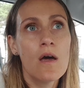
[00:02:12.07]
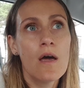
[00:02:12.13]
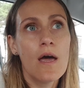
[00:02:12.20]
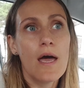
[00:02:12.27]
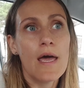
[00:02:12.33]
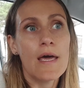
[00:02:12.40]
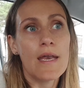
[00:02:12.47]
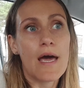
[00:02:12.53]

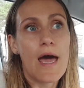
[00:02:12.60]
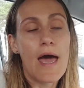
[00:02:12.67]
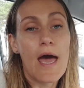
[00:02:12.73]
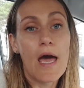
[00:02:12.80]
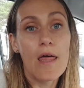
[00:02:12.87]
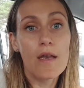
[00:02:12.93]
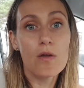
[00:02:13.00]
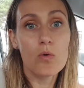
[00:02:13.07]
and I
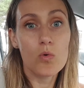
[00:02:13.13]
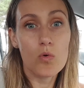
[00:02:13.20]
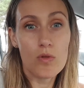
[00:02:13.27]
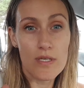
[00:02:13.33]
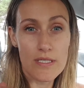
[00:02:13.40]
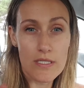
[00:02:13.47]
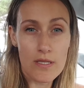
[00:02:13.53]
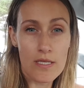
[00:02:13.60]
had all
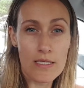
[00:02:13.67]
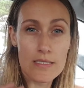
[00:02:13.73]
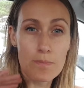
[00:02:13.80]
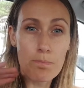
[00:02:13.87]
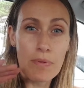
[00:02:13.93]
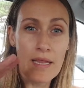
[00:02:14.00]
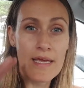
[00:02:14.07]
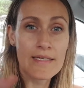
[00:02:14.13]
these things
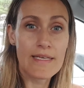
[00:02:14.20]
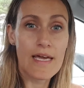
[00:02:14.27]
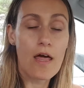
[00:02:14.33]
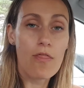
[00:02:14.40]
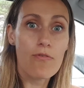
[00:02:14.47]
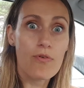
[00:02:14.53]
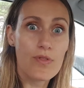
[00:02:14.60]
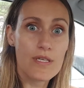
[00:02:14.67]
planned
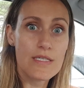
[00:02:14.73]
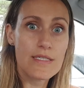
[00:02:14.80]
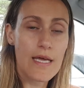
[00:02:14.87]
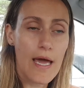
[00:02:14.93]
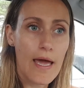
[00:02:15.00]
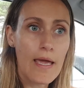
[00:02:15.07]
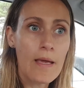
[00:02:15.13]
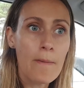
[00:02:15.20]
out for the
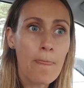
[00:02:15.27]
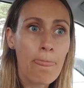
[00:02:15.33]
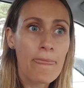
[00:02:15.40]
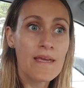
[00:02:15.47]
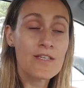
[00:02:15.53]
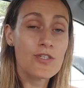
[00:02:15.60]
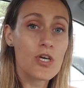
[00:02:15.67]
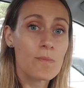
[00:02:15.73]
day
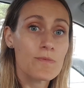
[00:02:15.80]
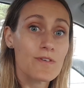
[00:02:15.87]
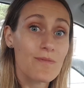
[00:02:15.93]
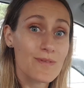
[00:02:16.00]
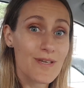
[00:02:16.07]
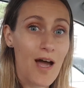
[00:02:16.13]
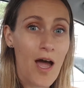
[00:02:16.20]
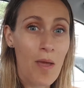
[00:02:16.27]
in terms of
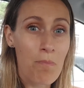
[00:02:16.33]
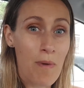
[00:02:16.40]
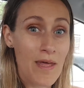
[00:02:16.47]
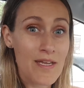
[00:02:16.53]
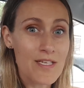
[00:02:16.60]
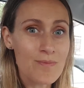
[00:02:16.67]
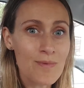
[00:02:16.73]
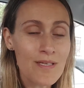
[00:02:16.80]
time
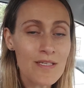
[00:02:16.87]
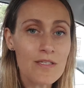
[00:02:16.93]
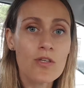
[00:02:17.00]
management.